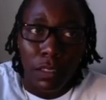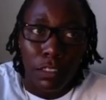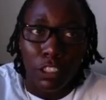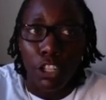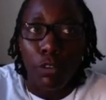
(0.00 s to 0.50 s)

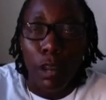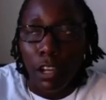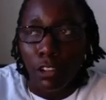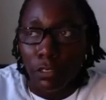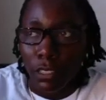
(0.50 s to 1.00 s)
to go
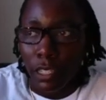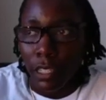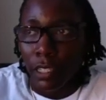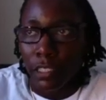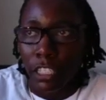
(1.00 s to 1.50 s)
out
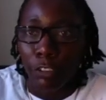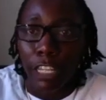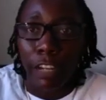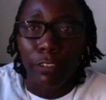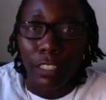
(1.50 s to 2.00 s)
and give it
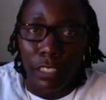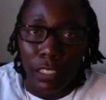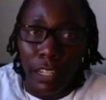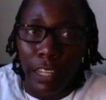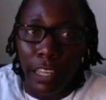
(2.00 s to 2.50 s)
everything that
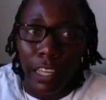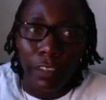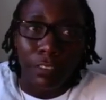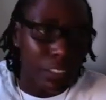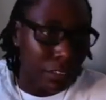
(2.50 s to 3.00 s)
I
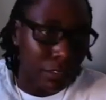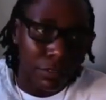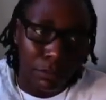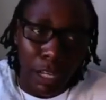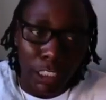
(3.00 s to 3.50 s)
have. And
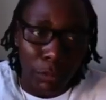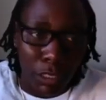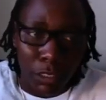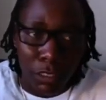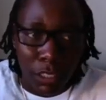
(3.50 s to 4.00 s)

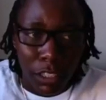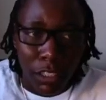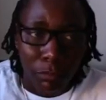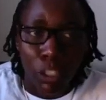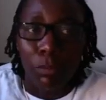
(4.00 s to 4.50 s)
possibly
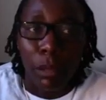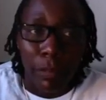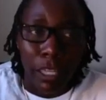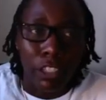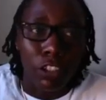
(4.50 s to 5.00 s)
one of my
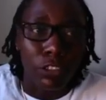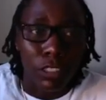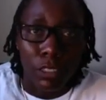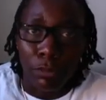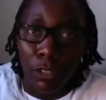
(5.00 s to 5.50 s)
main goals
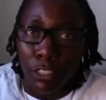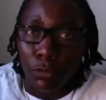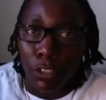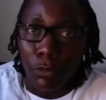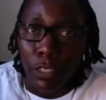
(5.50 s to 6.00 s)
is to break the
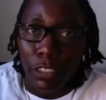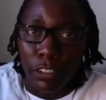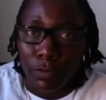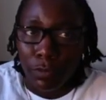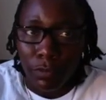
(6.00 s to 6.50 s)
world record.
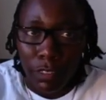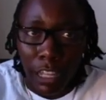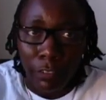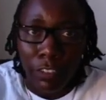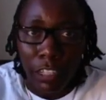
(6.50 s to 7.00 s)

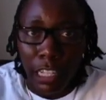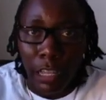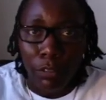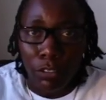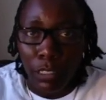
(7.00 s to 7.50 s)
I felt like
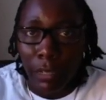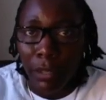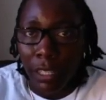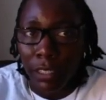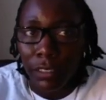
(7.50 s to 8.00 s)
I was on that
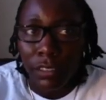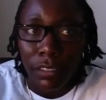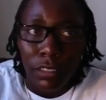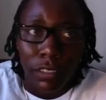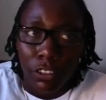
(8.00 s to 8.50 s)
pace.
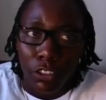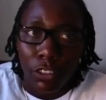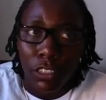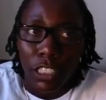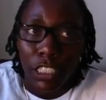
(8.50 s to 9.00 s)
So
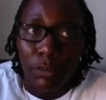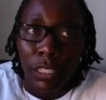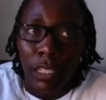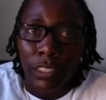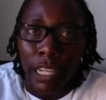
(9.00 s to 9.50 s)
this gives me
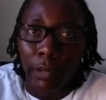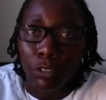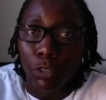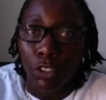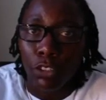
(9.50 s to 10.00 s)
that time
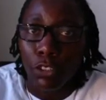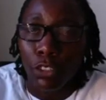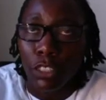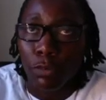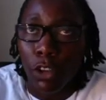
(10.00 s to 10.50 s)
to work on
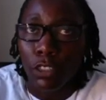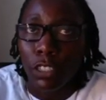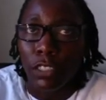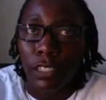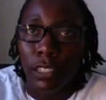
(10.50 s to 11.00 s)
those small
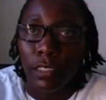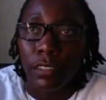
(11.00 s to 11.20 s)
things that